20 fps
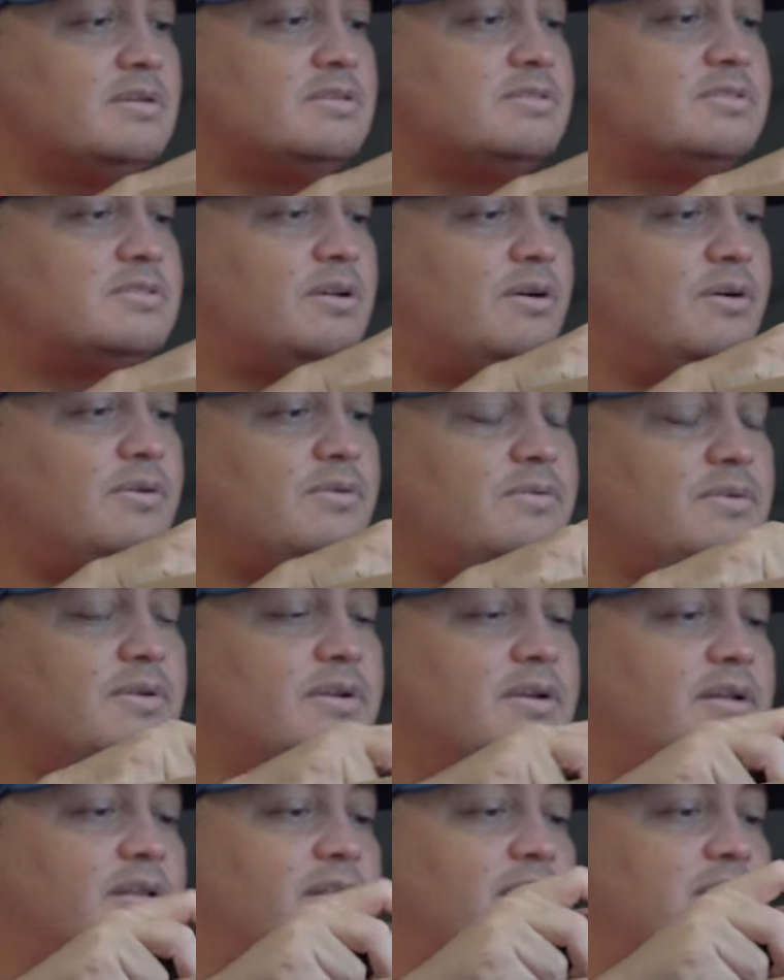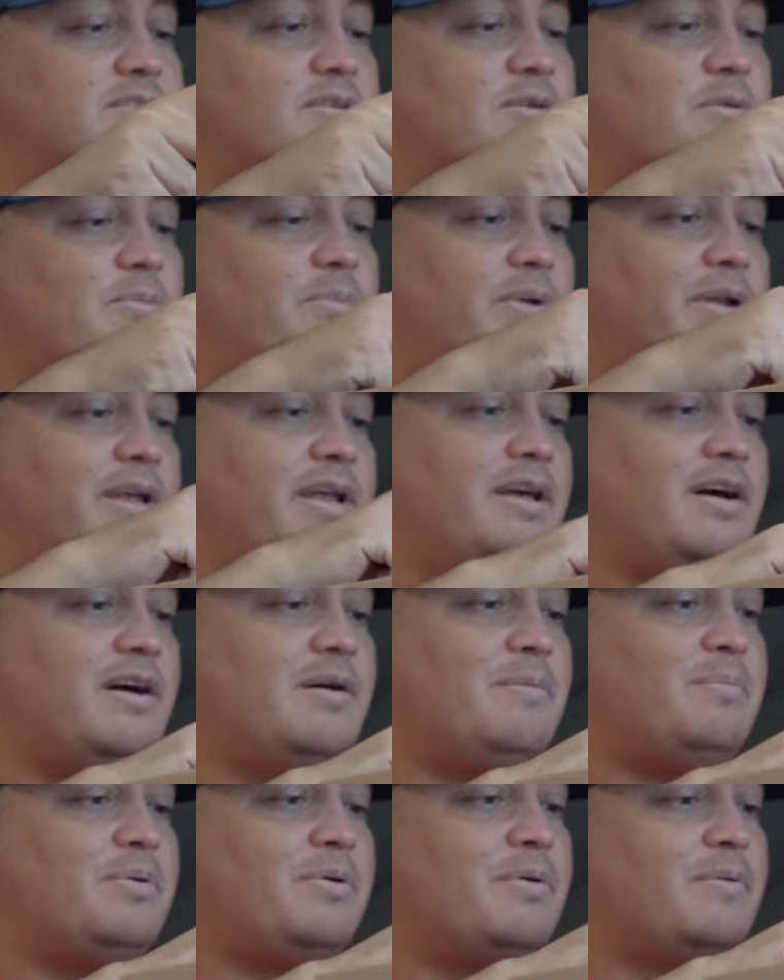So let's open it
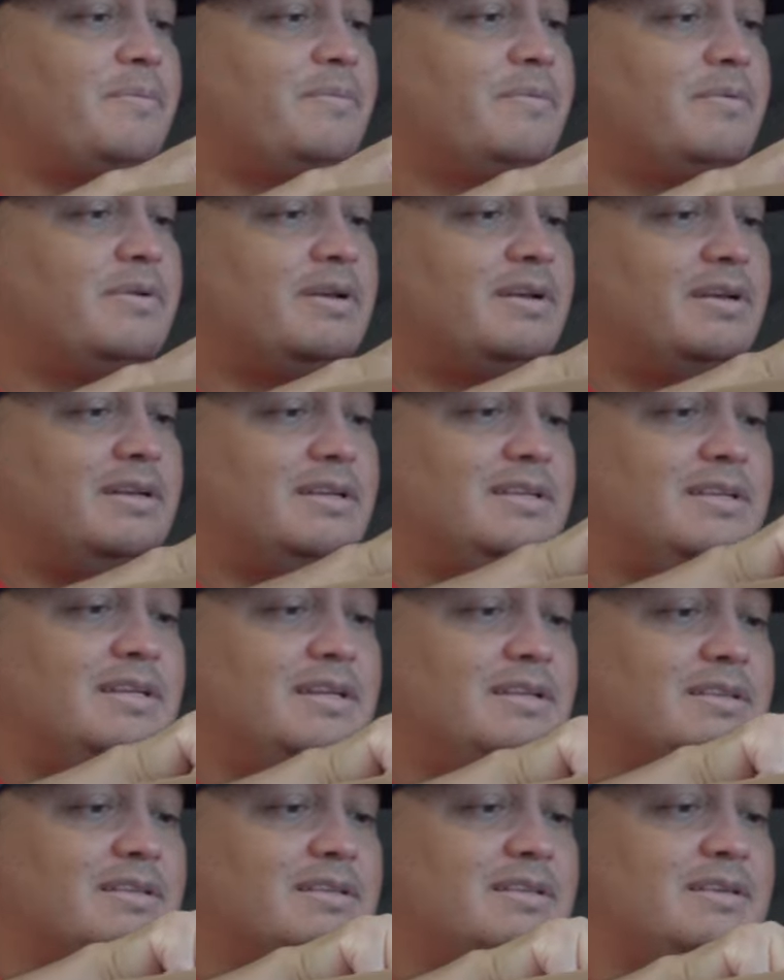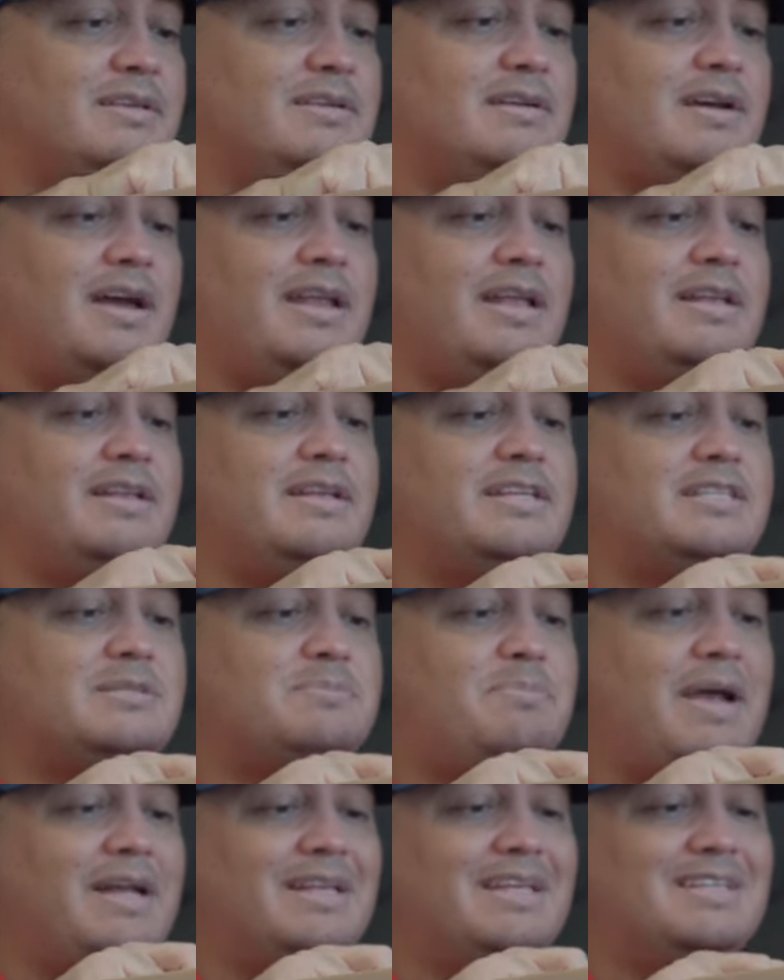up. I didn't
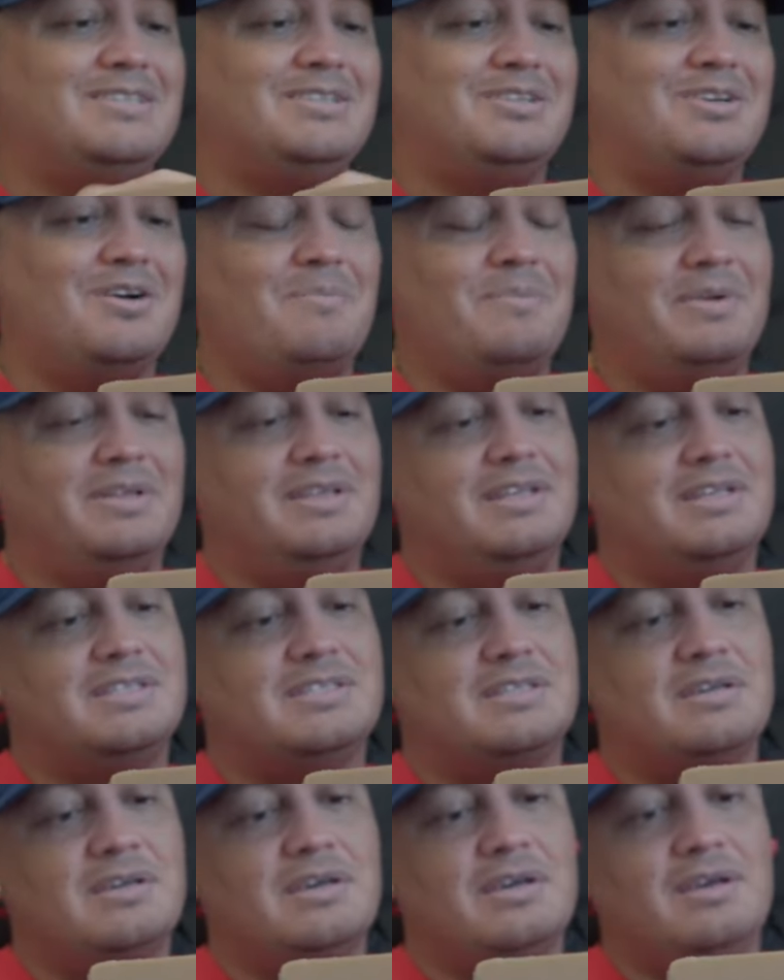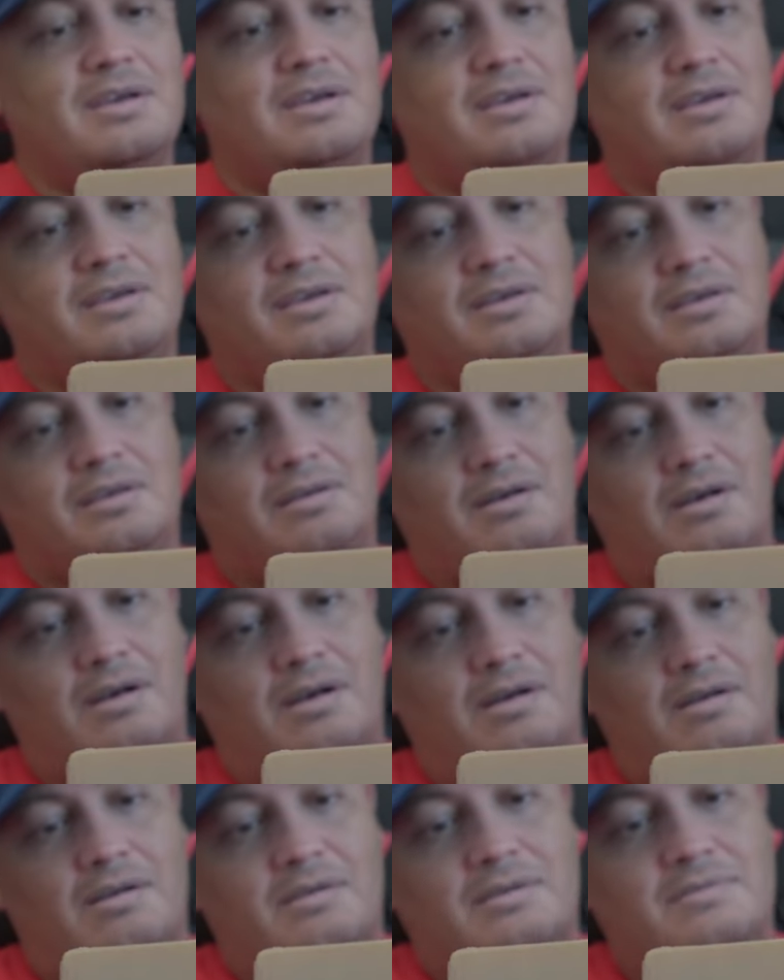expect it to come in this
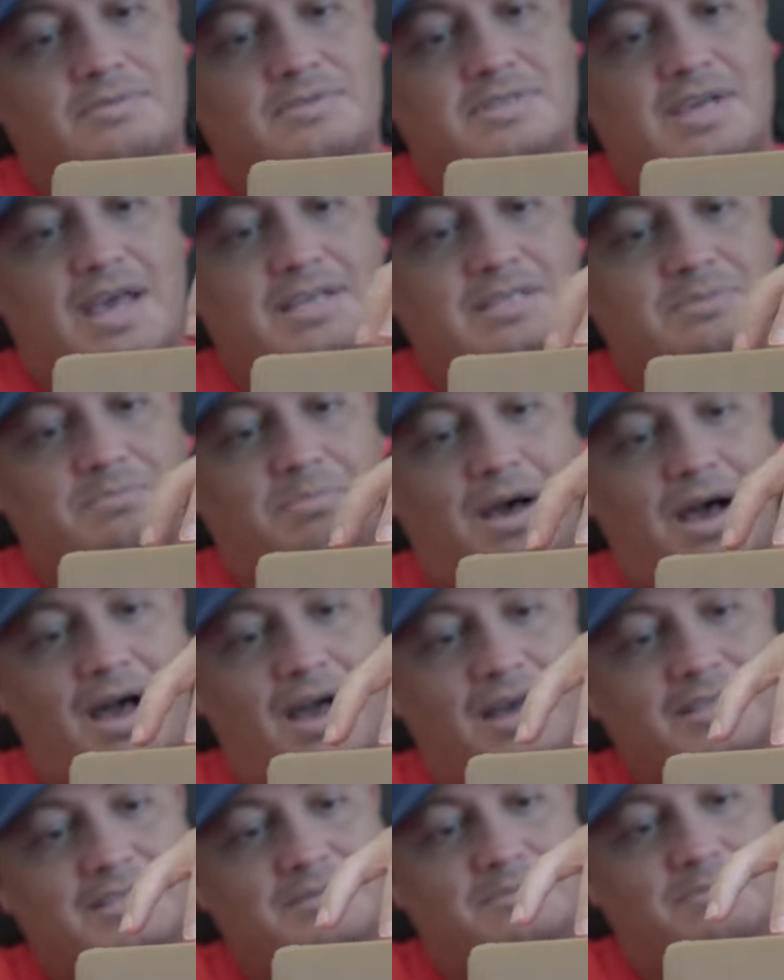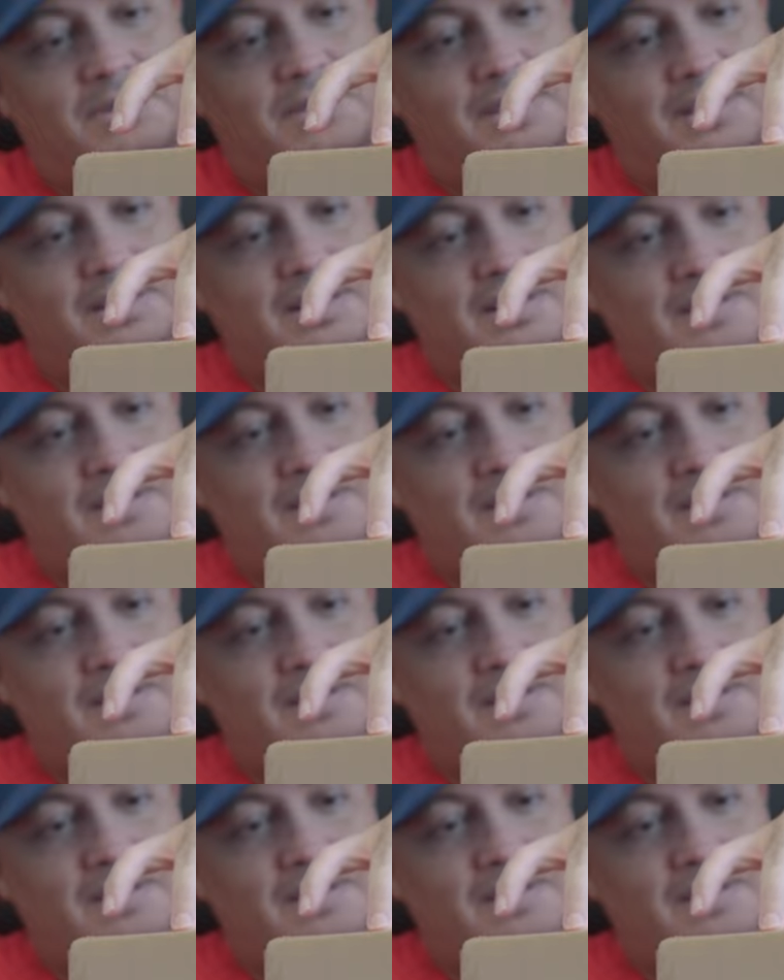size box, but